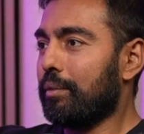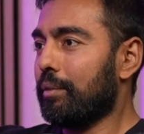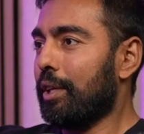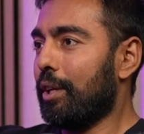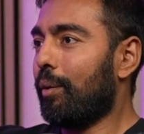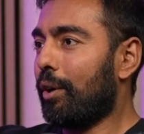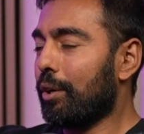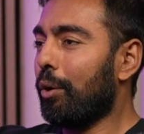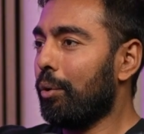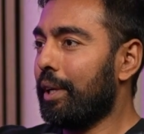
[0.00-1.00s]
our
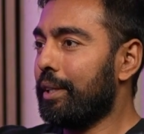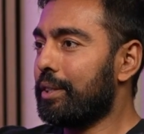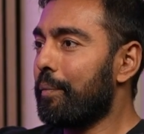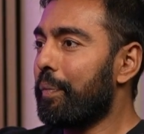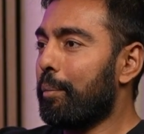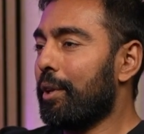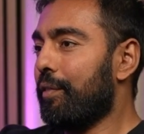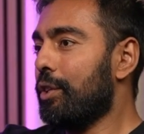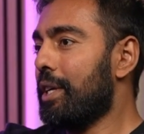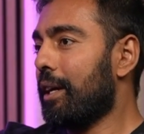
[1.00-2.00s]
goal is. But if
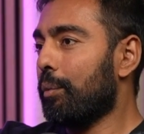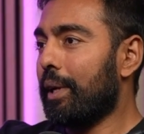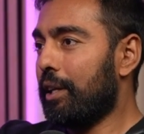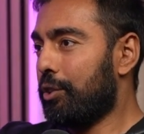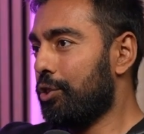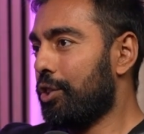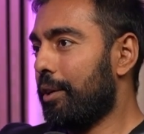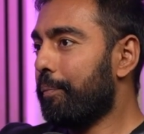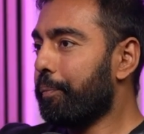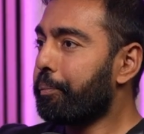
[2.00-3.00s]
you take a
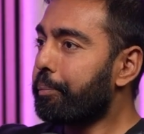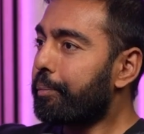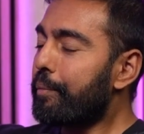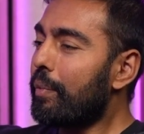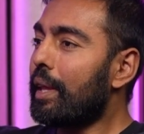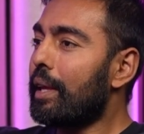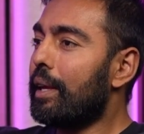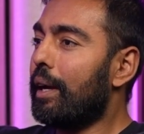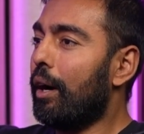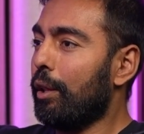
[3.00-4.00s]
relationship,
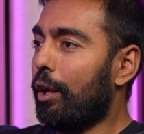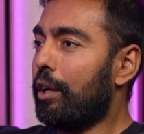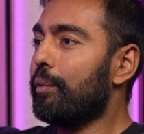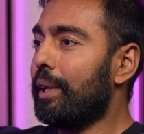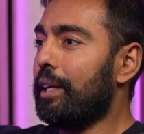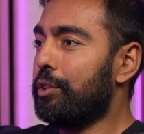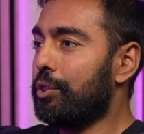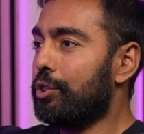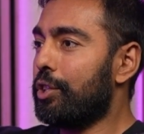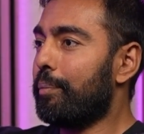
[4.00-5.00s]
a lot of
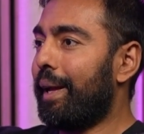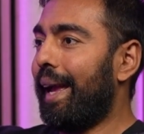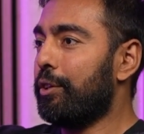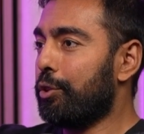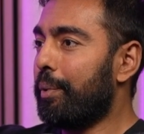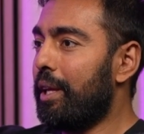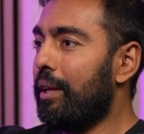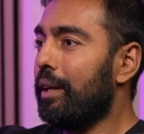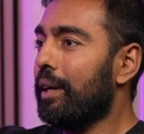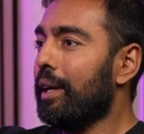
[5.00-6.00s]
relationship entropy
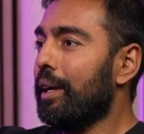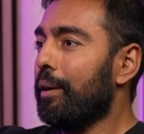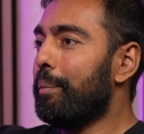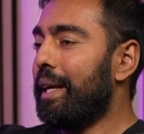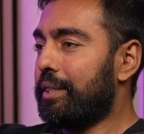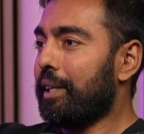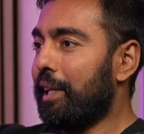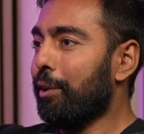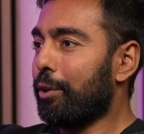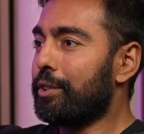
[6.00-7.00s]

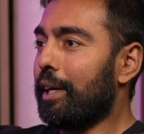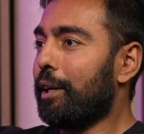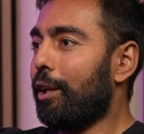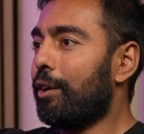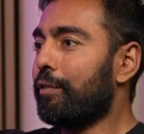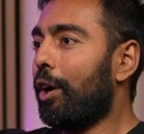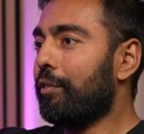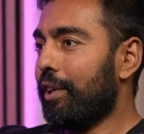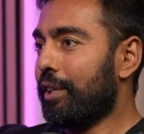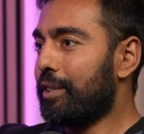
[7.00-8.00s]
basically looks like a lot of
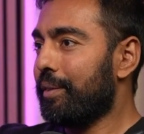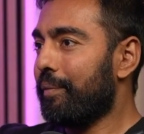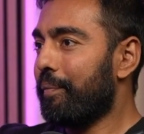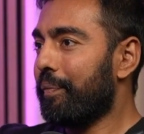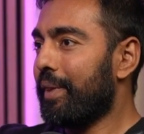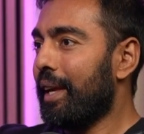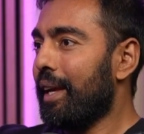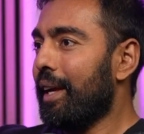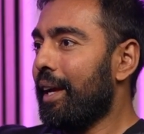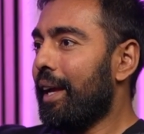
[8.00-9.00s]
conflict.
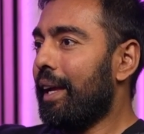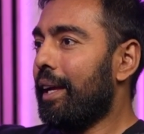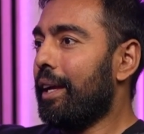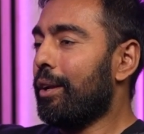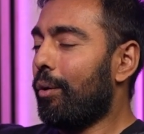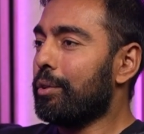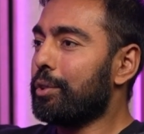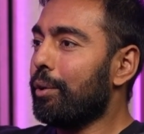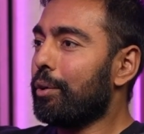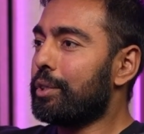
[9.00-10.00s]
It also
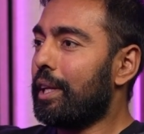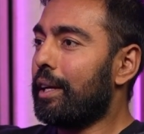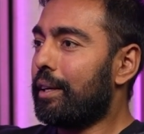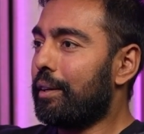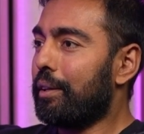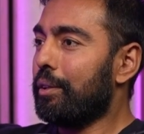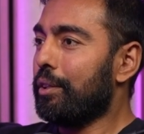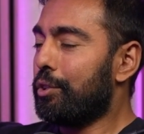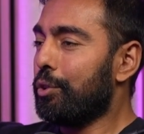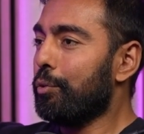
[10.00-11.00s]
looks like
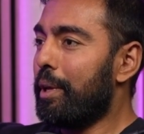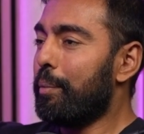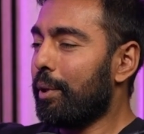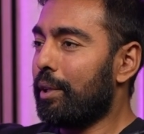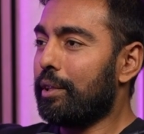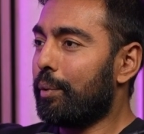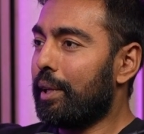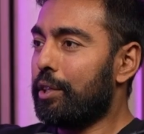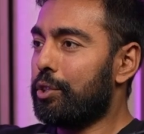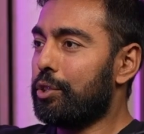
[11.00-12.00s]
the two people in the
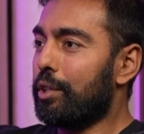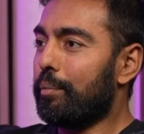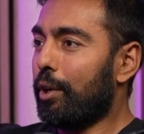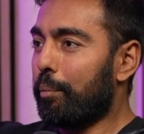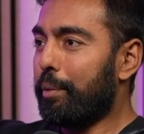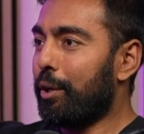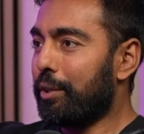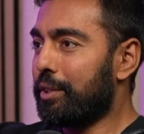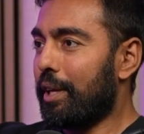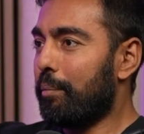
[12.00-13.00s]
relationship not being on
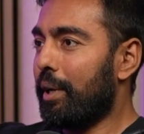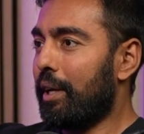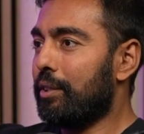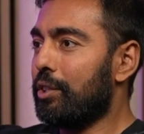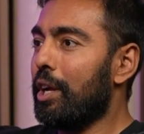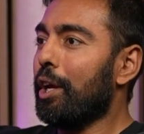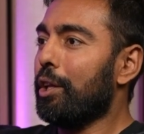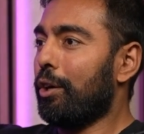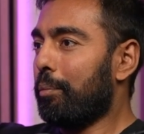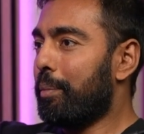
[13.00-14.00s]
the same page,
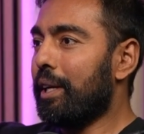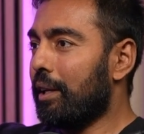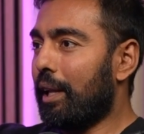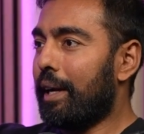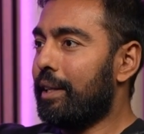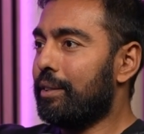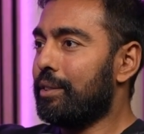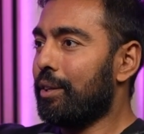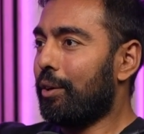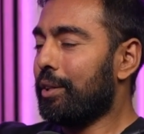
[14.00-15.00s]
not being aligned
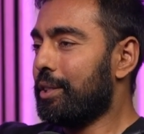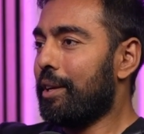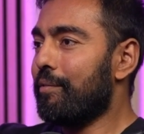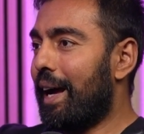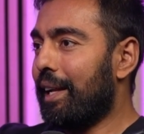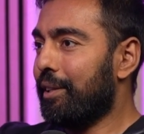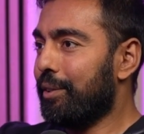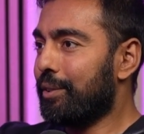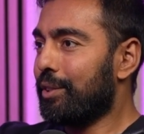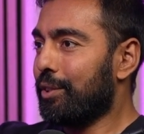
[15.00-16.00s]
on the same
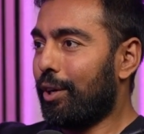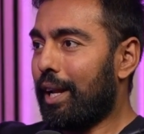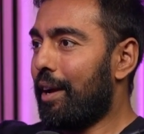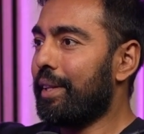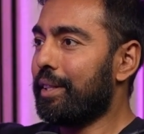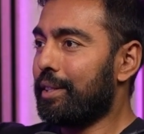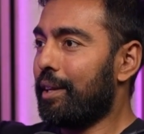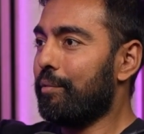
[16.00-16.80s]
values, not having the same